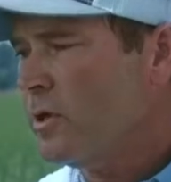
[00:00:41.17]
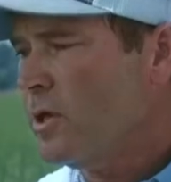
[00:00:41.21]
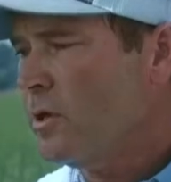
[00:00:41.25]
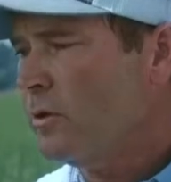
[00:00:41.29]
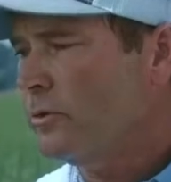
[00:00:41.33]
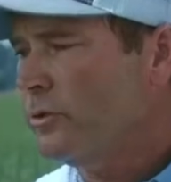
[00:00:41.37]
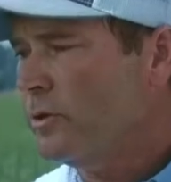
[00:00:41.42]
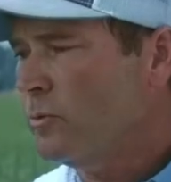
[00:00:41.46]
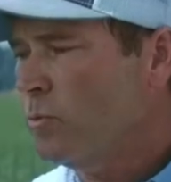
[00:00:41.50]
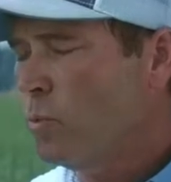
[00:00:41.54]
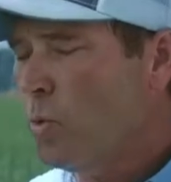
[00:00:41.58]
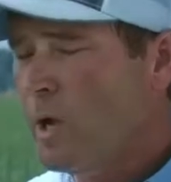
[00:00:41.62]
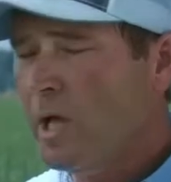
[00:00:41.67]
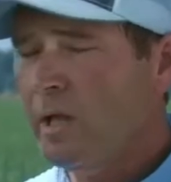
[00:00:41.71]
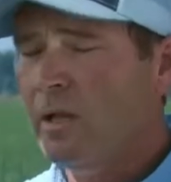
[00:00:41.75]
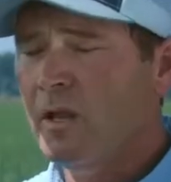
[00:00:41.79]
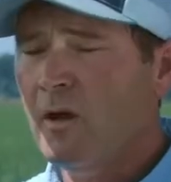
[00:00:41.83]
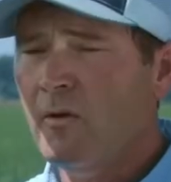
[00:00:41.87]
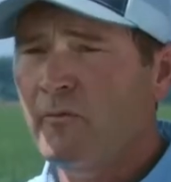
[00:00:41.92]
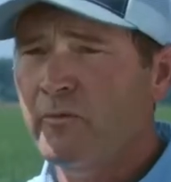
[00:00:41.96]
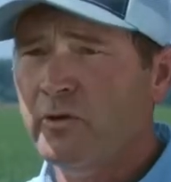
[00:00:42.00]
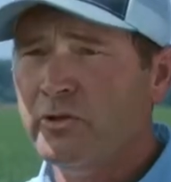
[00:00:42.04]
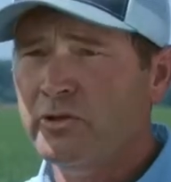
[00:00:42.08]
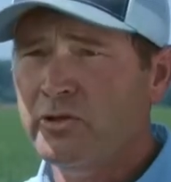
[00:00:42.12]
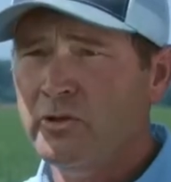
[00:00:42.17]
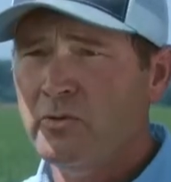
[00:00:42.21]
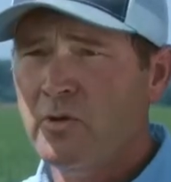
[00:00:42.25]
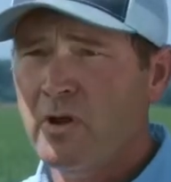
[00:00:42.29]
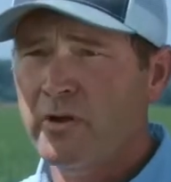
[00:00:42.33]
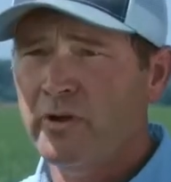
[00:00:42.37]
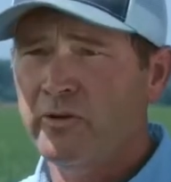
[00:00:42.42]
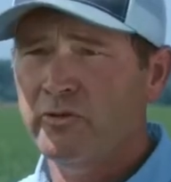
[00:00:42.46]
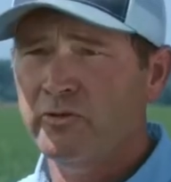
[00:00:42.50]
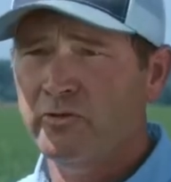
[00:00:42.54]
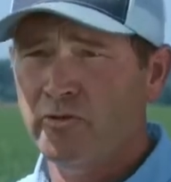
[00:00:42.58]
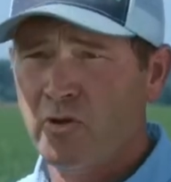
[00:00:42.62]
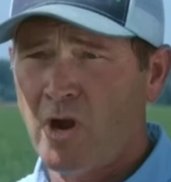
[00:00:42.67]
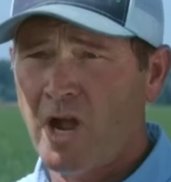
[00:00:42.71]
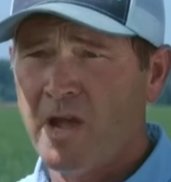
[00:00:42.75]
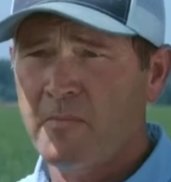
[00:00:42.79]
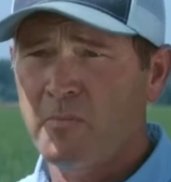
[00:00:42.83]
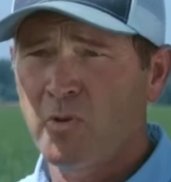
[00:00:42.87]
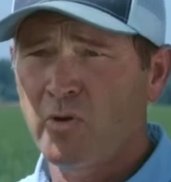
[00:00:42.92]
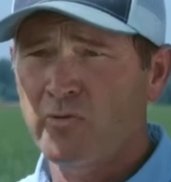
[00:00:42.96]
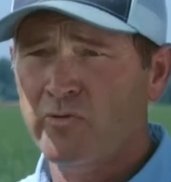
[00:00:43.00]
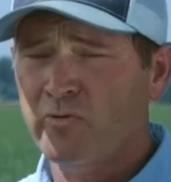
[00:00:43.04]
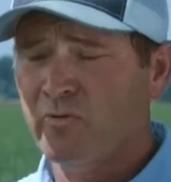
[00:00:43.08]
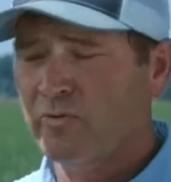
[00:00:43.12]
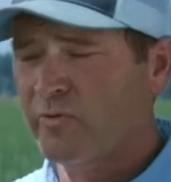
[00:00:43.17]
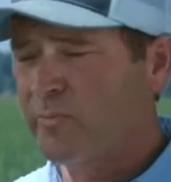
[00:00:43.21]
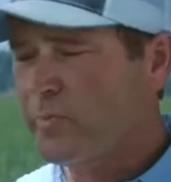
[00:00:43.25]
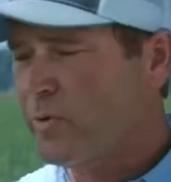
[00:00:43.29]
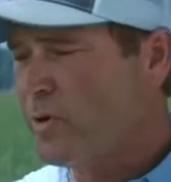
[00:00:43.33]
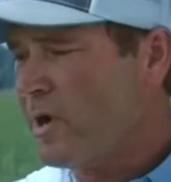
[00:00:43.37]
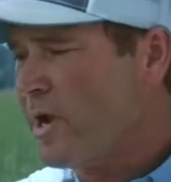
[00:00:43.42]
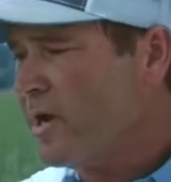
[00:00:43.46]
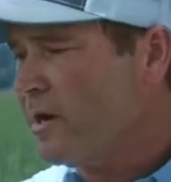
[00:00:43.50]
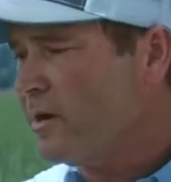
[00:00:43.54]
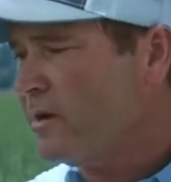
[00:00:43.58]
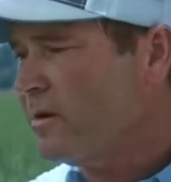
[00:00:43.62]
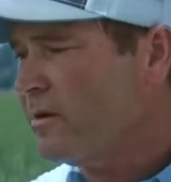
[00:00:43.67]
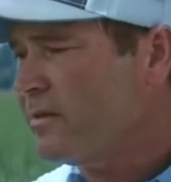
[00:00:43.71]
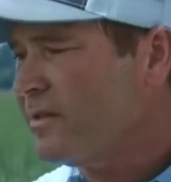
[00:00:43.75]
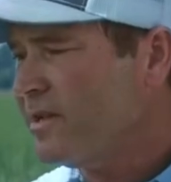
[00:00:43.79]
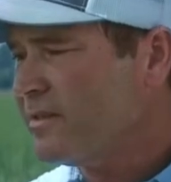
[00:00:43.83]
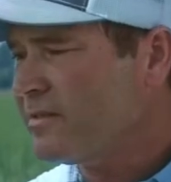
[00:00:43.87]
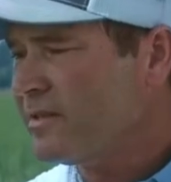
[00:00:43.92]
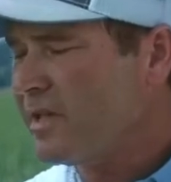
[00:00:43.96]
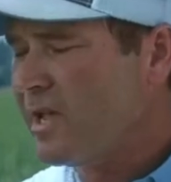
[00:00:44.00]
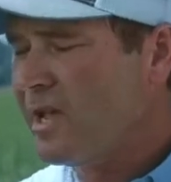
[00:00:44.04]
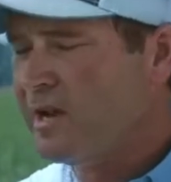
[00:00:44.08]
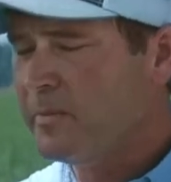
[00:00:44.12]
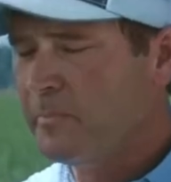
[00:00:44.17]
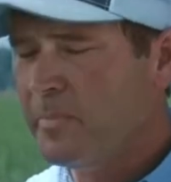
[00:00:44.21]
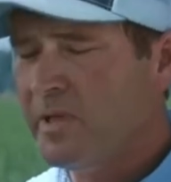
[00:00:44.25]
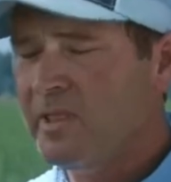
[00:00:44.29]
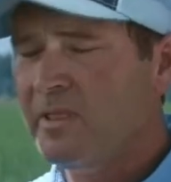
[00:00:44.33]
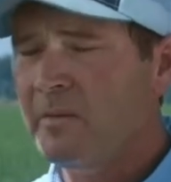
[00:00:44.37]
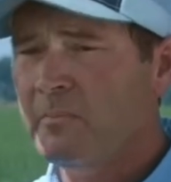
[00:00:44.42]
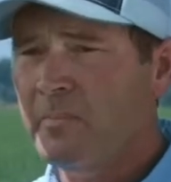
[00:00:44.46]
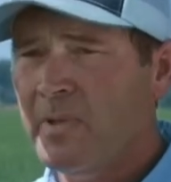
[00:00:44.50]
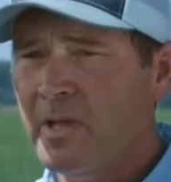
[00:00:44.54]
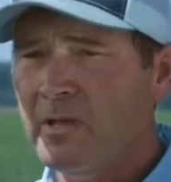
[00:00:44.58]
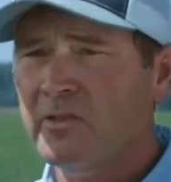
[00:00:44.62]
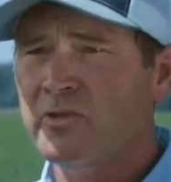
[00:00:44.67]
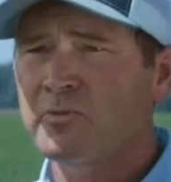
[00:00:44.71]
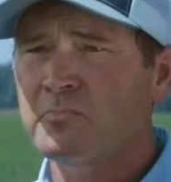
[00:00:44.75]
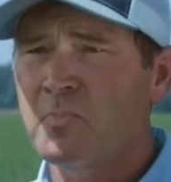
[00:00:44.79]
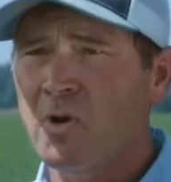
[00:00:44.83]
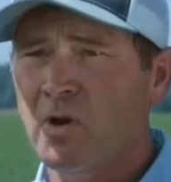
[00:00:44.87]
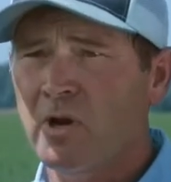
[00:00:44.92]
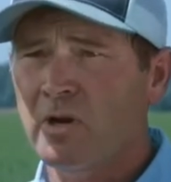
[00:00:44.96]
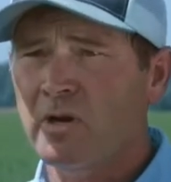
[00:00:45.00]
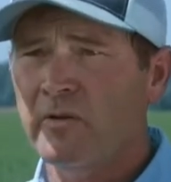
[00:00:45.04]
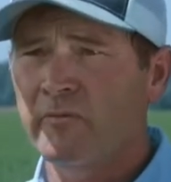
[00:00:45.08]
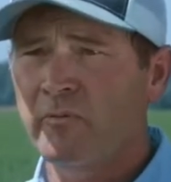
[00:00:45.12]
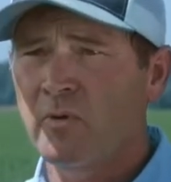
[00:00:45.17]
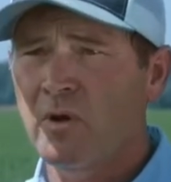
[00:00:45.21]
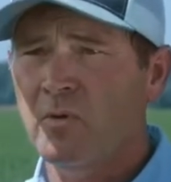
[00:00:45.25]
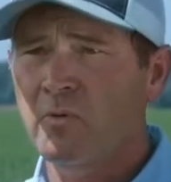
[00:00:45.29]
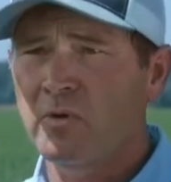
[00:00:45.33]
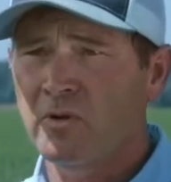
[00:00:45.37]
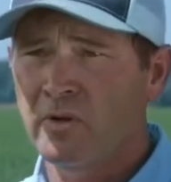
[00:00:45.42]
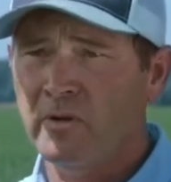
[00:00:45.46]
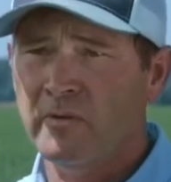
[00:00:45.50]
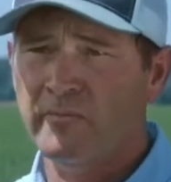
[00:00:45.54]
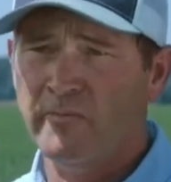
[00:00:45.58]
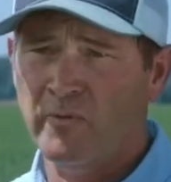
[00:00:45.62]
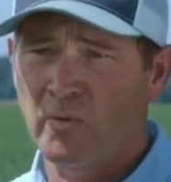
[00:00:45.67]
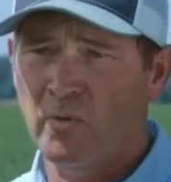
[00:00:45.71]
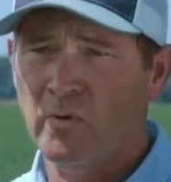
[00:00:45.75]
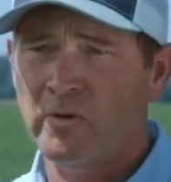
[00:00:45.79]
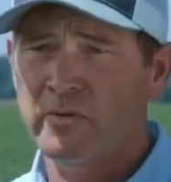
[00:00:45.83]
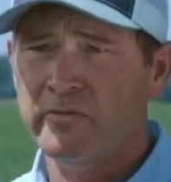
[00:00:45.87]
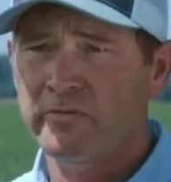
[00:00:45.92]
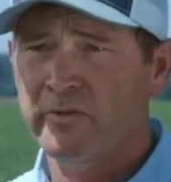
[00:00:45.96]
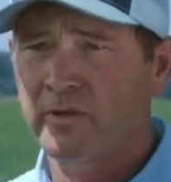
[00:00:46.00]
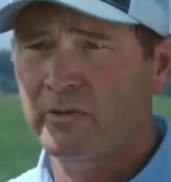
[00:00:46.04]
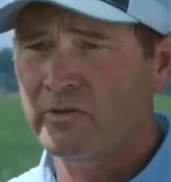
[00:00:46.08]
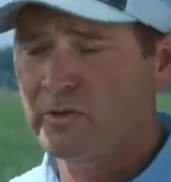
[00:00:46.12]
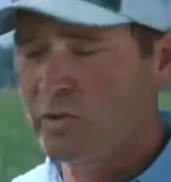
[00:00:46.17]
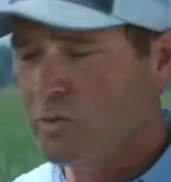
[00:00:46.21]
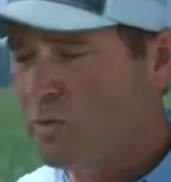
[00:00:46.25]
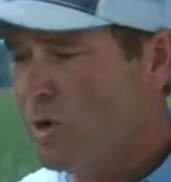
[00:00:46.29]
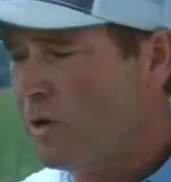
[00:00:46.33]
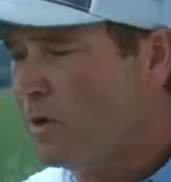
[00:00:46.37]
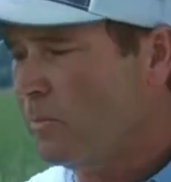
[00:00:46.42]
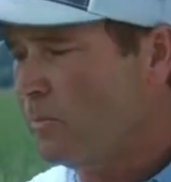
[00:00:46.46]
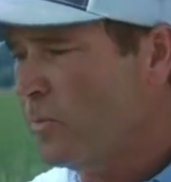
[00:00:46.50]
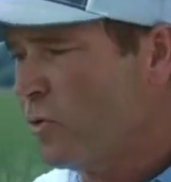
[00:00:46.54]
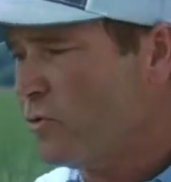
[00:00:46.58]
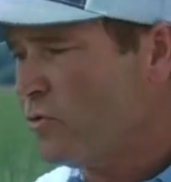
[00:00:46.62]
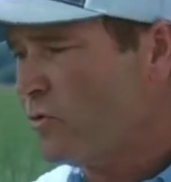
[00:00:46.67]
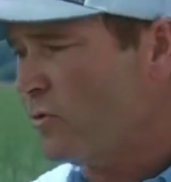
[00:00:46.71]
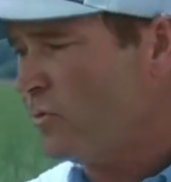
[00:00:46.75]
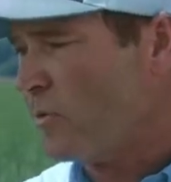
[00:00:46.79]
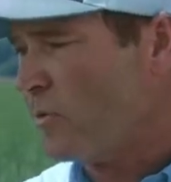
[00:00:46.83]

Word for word: yielded well over 200 dry bushels per acre, and that's kind of been the benchmark of what we're looking for is a 200 bushel